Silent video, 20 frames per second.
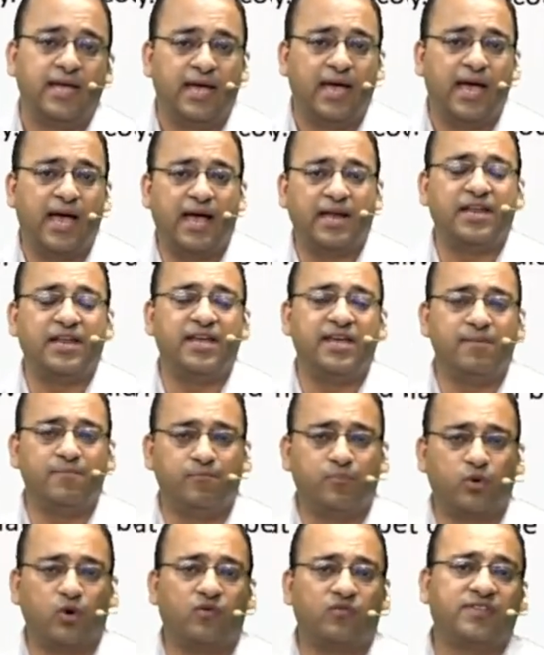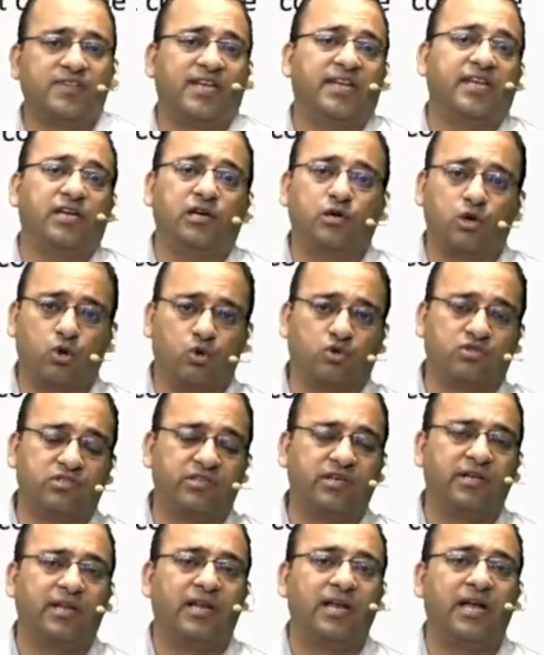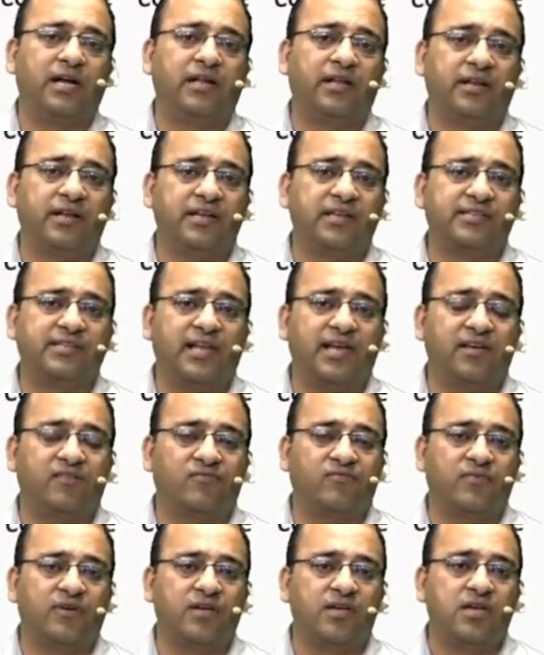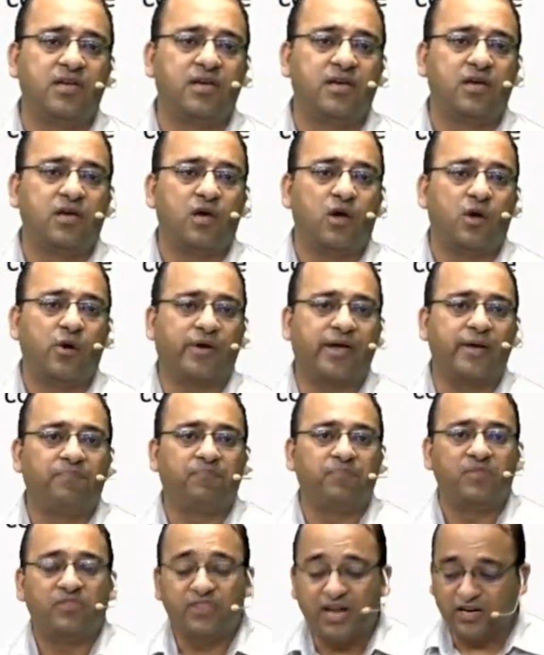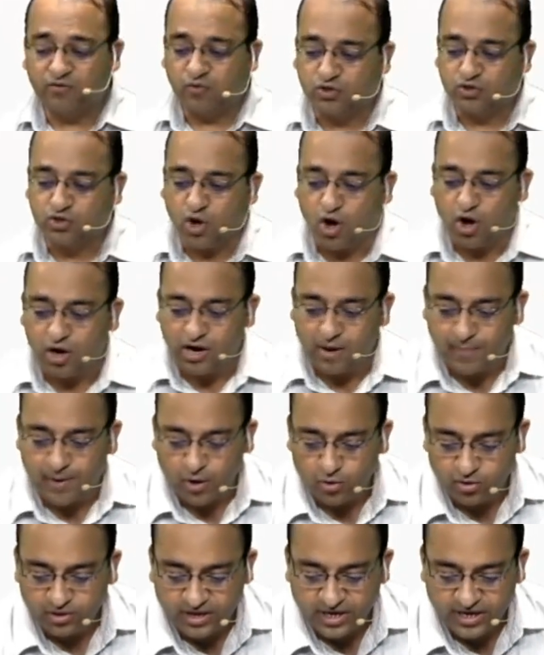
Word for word: and he improves and he grows later in his life. Okay, that was all about the